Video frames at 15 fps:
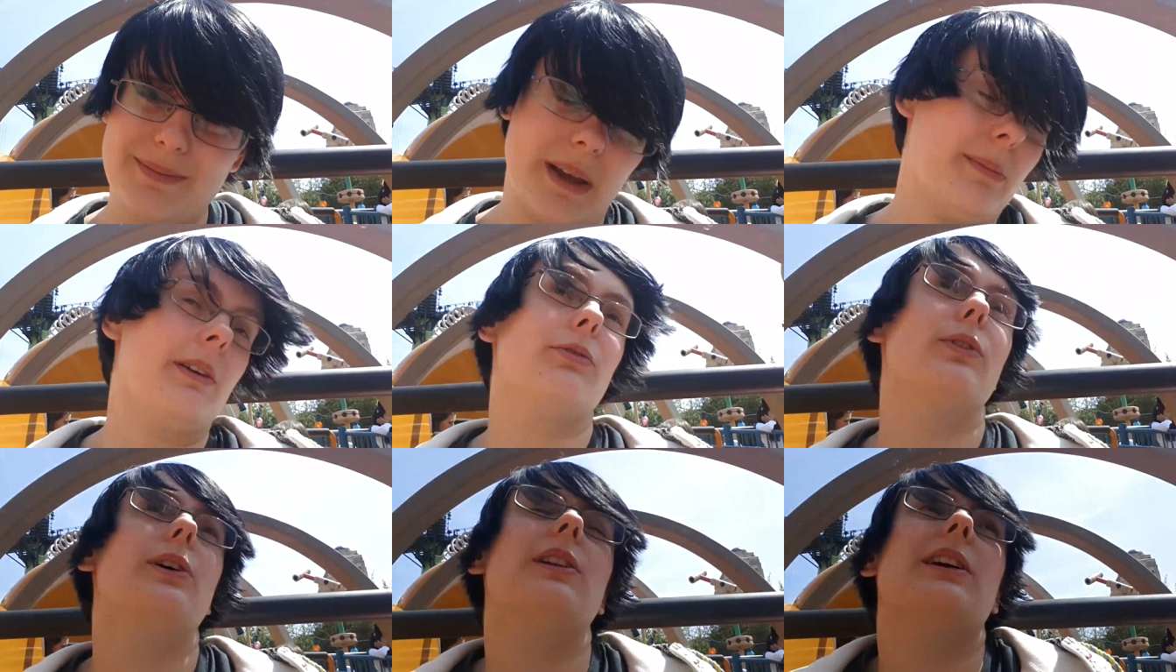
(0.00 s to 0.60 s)
I
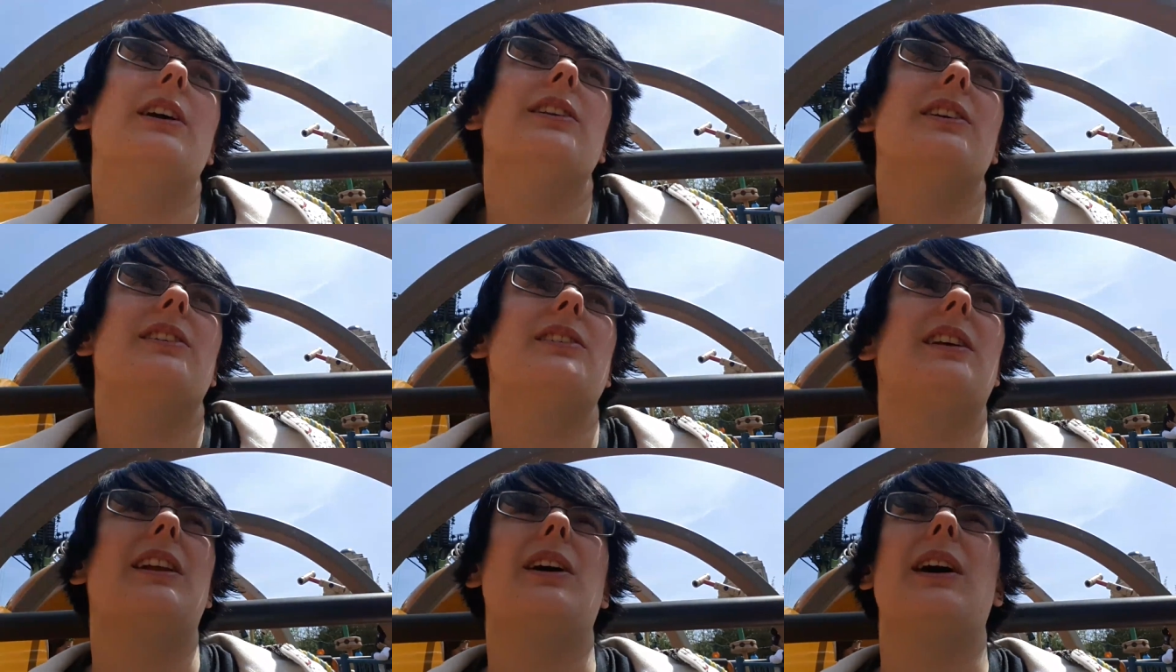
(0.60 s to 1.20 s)
mean, for all the
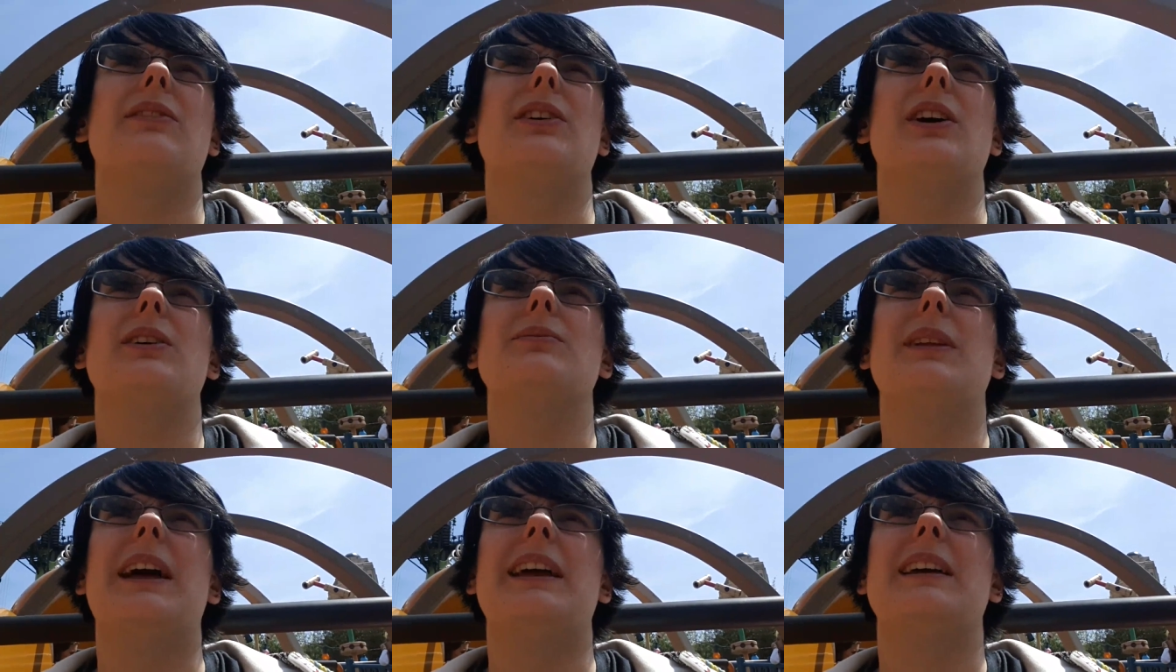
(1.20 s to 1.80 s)
others, you know, I've
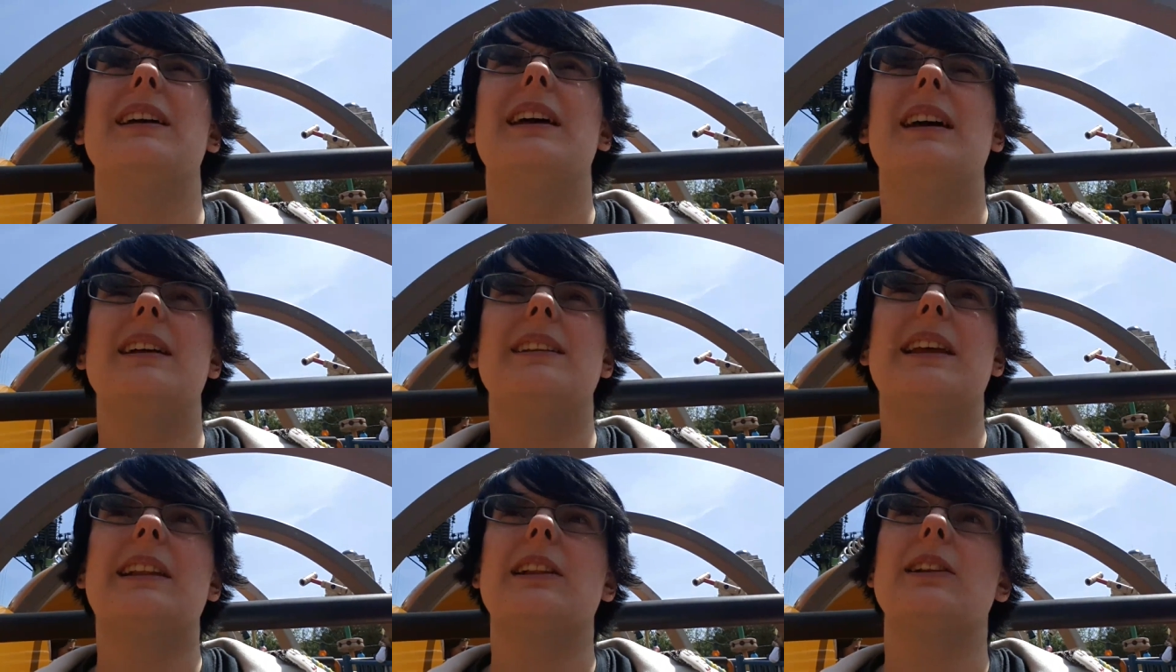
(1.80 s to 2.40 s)
got like
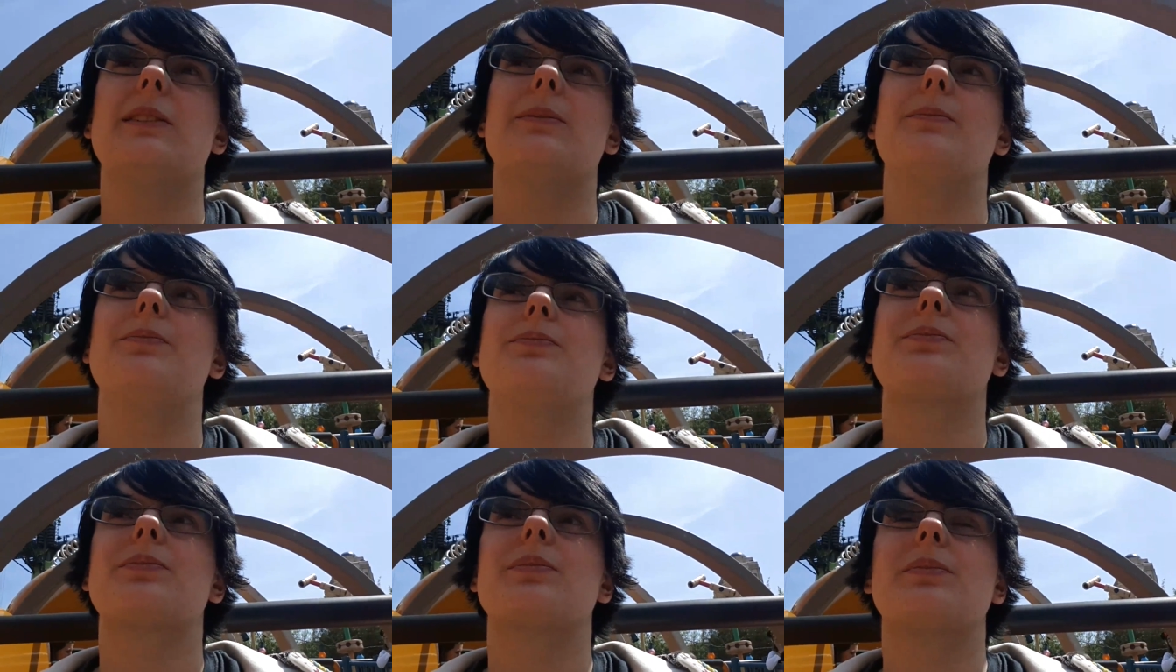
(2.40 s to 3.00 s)
little
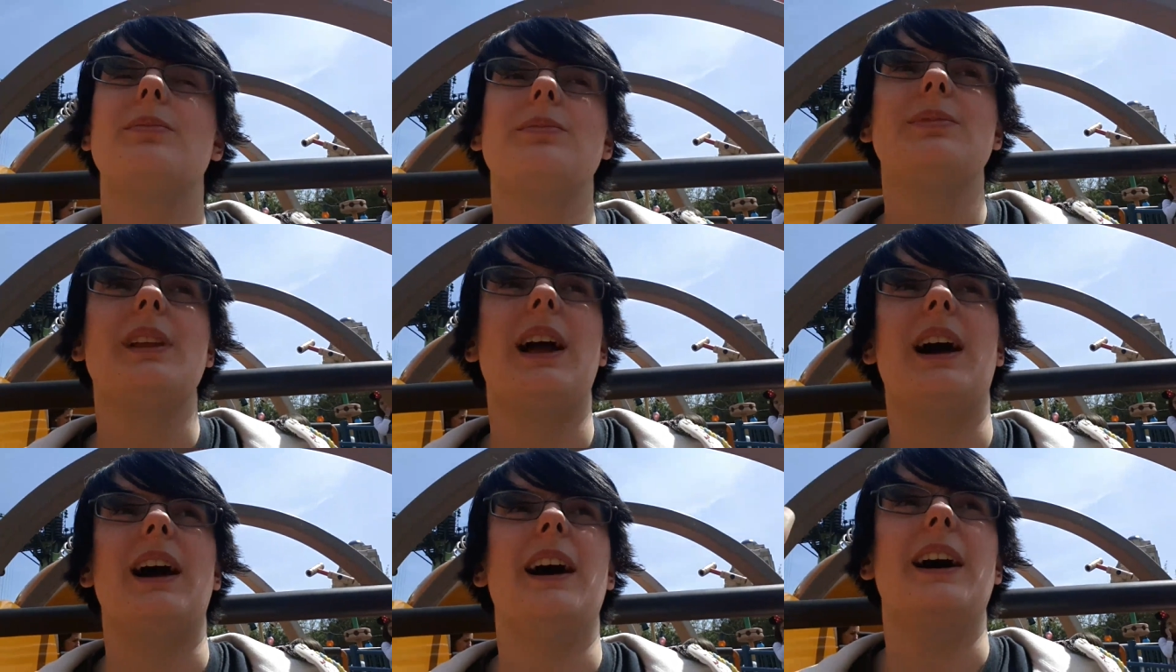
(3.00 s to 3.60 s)

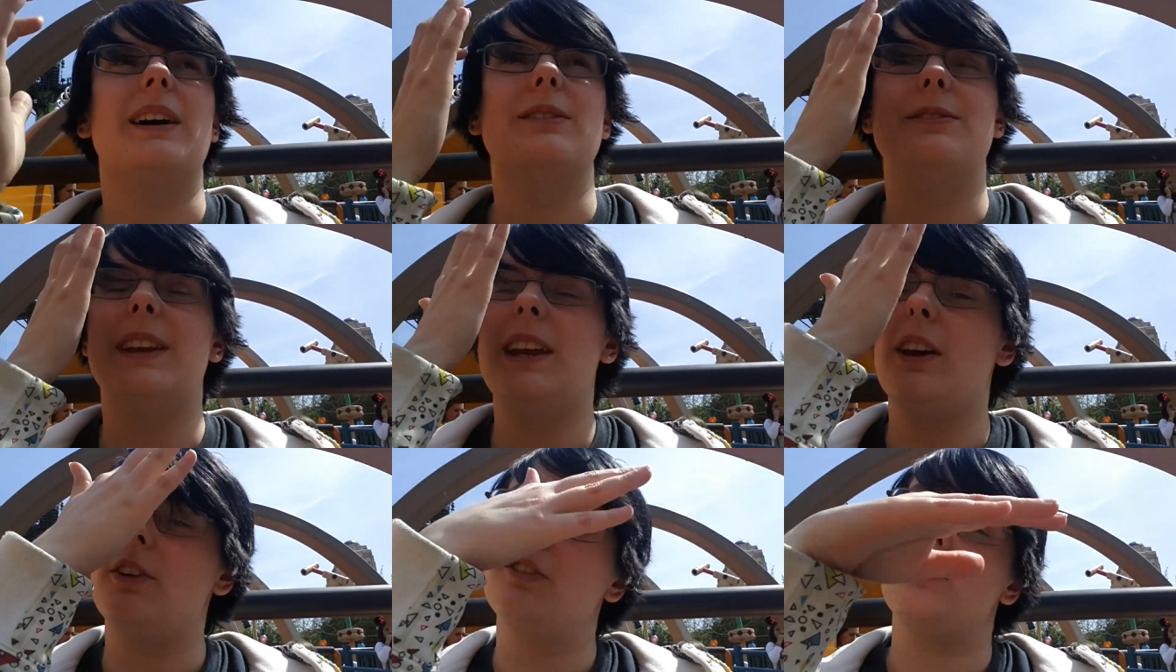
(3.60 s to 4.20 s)
uh,
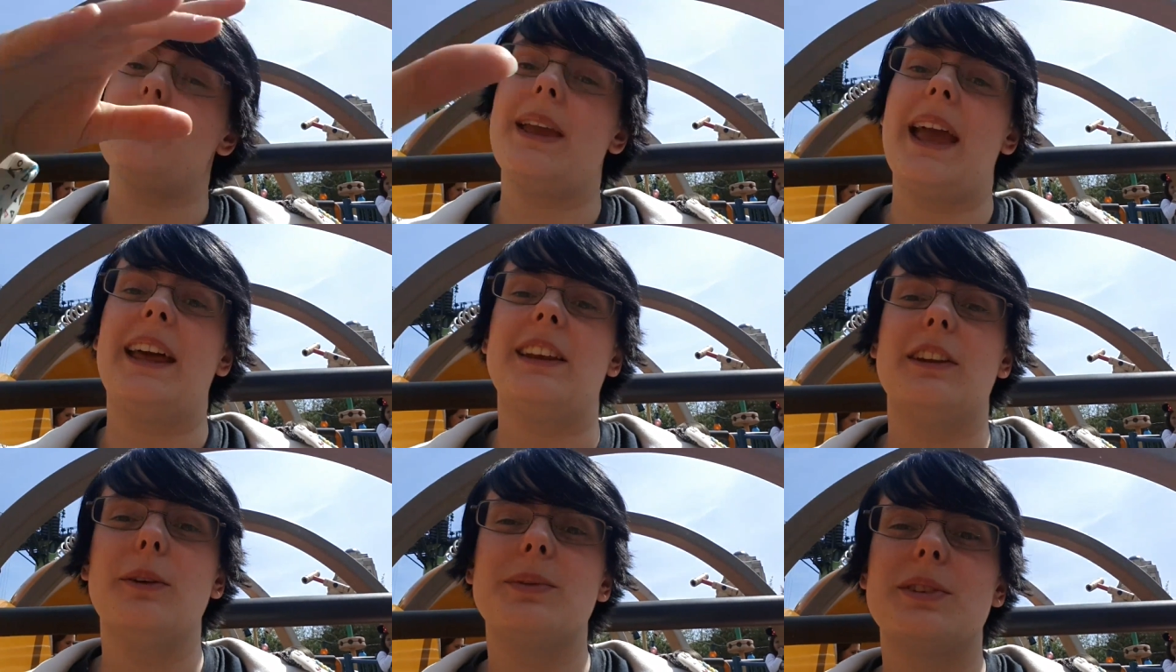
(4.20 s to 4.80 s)
videos of me
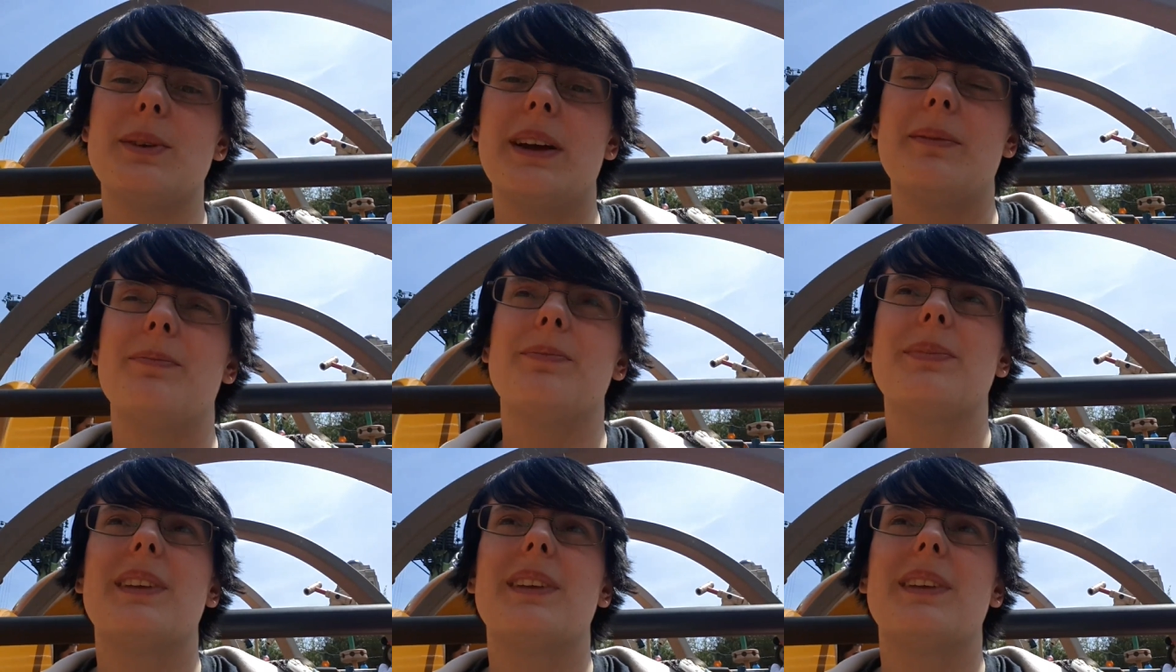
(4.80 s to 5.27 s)
headed up to it.